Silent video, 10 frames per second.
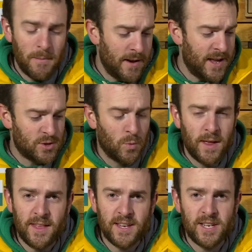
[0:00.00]
minutes
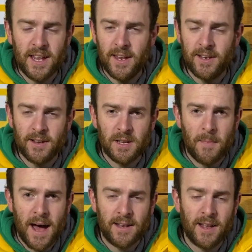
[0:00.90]
with this in, it doesn't
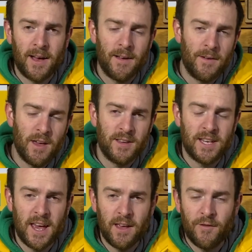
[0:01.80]
matter. If
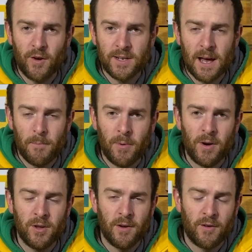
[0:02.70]
say, for
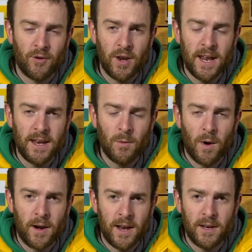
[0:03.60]
example, you're really
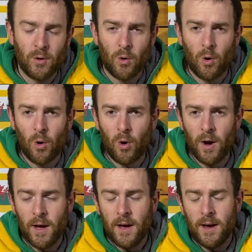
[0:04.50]
worried or
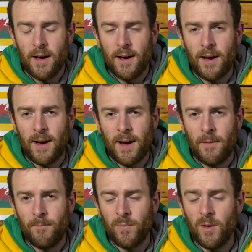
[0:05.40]

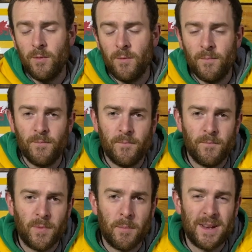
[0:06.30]
um,
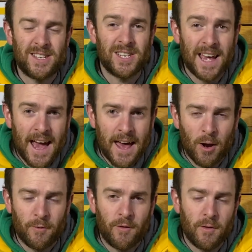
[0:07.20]
a bit scared
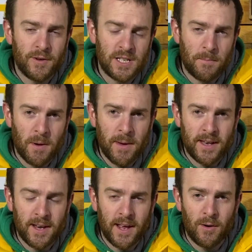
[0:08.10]
of
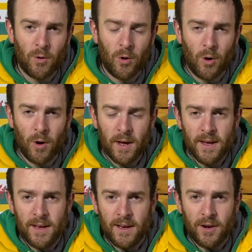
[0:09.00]
sublimating or
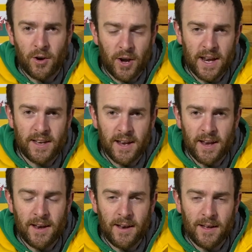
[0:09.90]

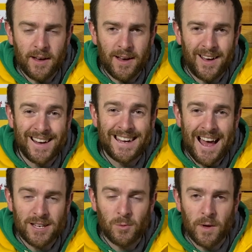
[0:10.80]
creating uh, a
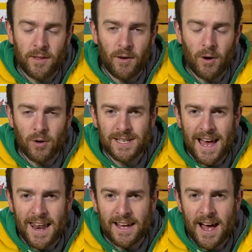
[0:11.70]
gas with
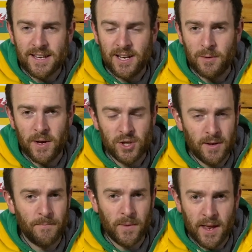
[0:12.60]
oxalic acid, which
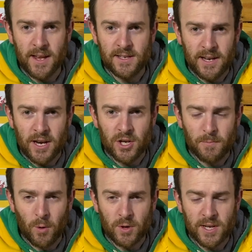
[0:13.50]
it is a dangerous
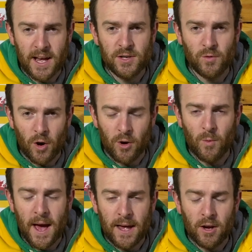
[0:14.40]
process. You've got to
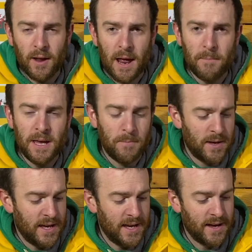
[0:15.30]
wear your correct
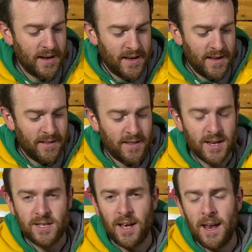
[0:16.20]
PPE.
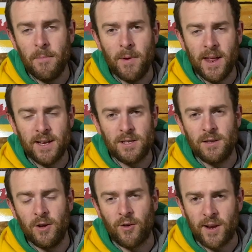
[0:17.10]
This eliminates
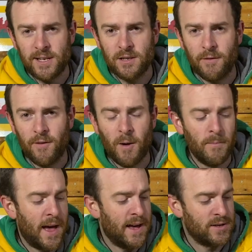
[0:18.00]
the risk
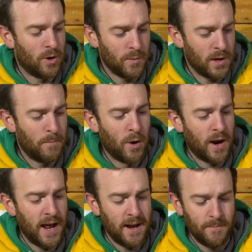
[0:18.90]
from there. So we can put
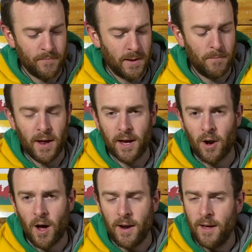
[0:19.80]
it in, plug it
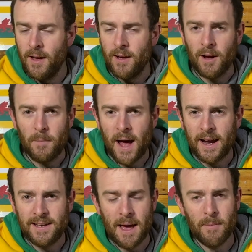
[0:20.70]
on, come back
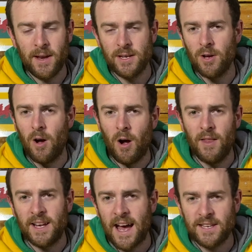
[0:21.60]
in 10 minutes, all
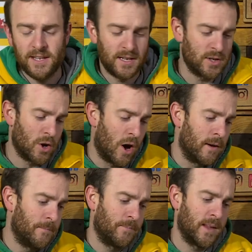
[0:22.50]
the gases is
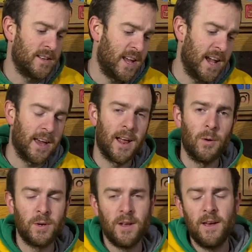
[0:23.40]
gone, take it
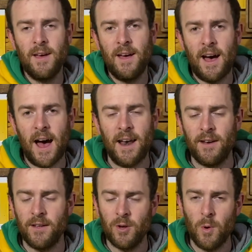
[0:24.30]
out,
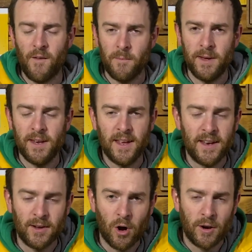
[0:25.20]
and you haven't been
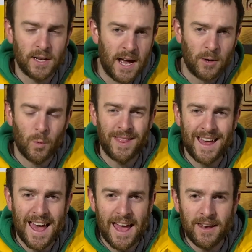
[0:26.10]
in contact with
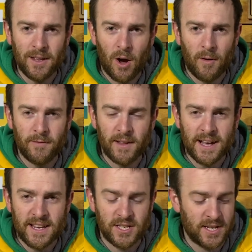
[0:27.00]
any of the
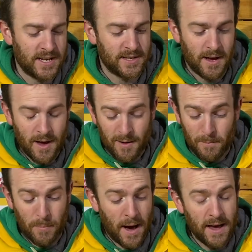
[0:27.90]
gases.
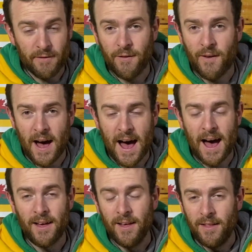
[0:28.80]
By
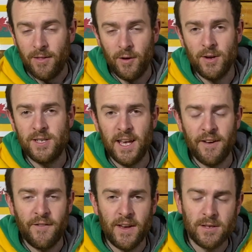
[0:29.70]
far the
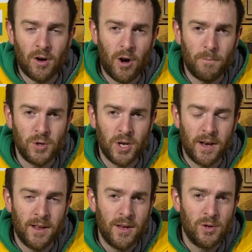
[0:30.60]
safest
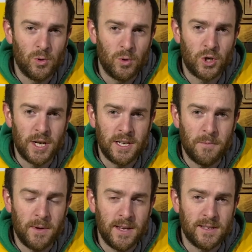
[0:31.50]
option to treat
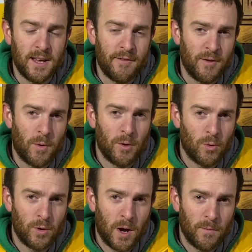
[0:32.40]
your bees if you want to
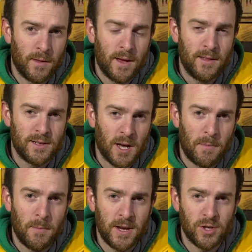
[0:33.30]
go down the
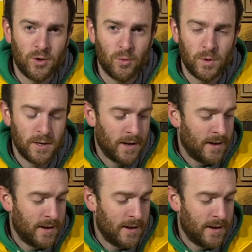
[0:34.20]
sublimation route